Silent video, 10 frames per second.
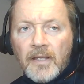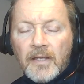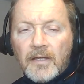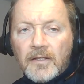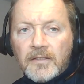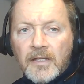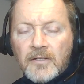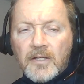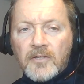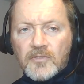And
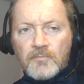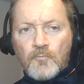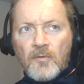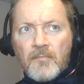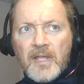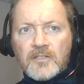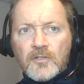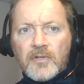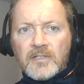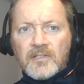he- here's what makes
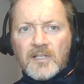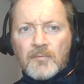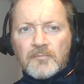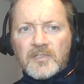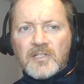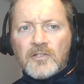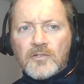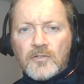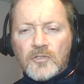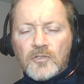creatine
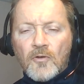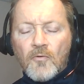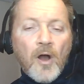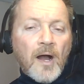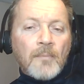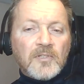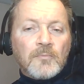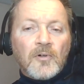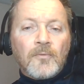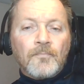supplementation so
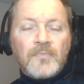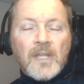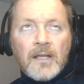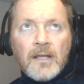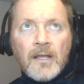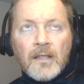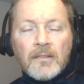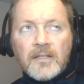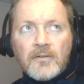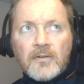optimal
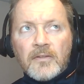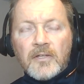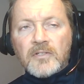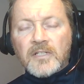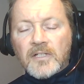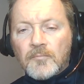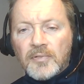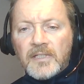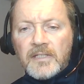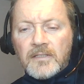there there is a
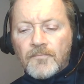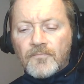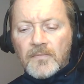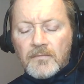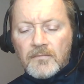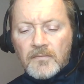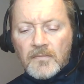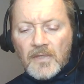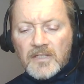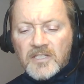complete
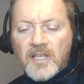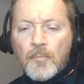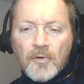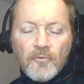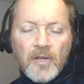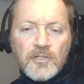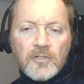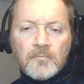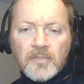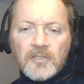
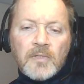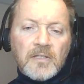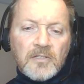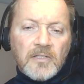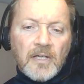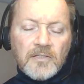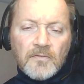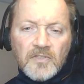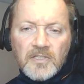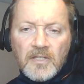separation between the sites
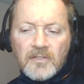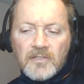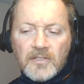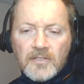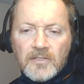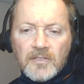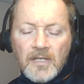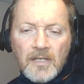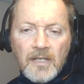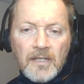of synthesis
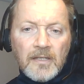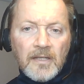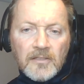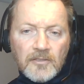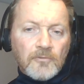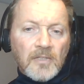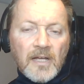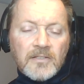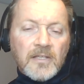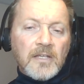and
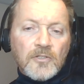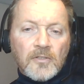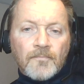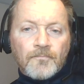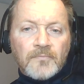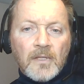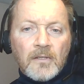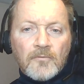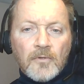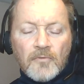utilization
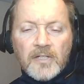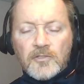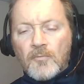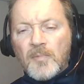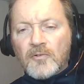right so about